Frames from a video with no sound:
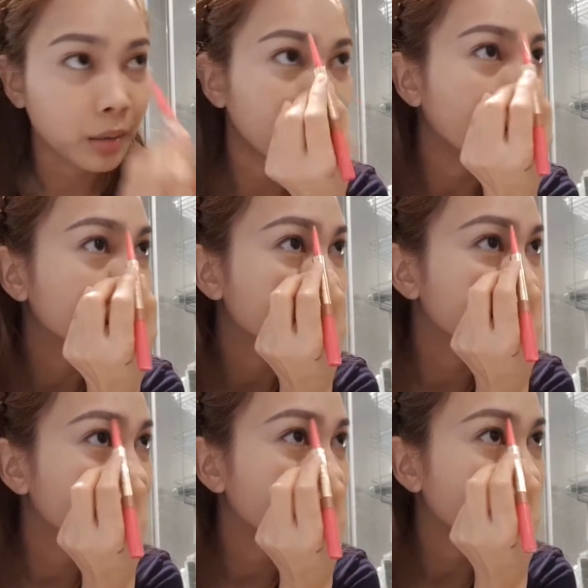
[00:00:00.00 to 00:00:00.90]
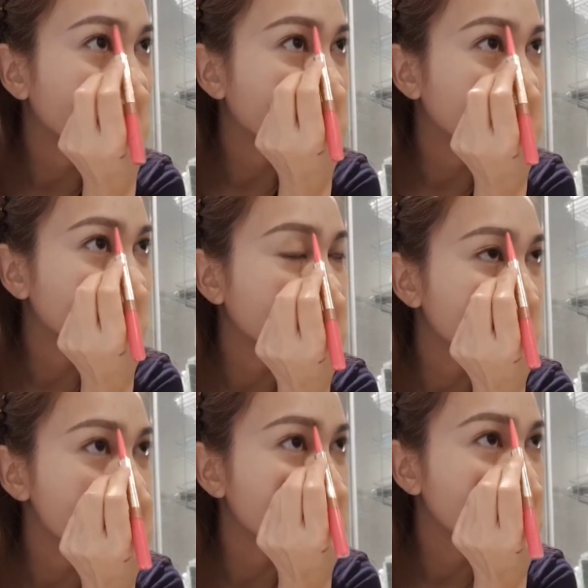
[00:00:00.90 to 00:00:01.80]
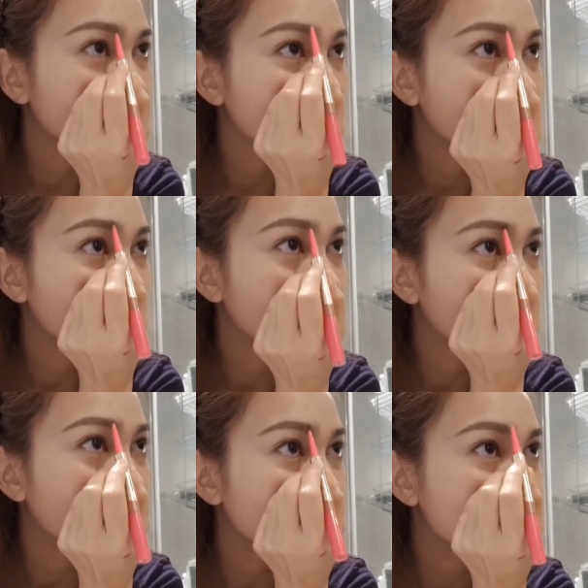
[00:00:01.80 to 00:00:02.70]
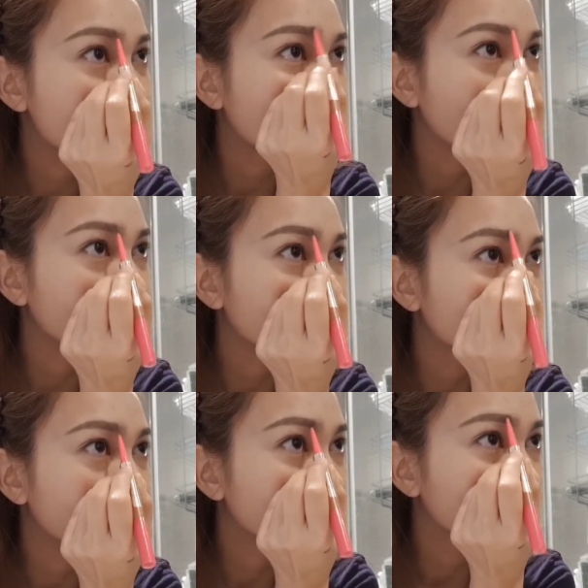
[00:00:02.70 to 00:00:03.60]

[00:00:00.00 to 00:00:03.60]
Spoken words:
na part. Ginakuan na ako siya by strand.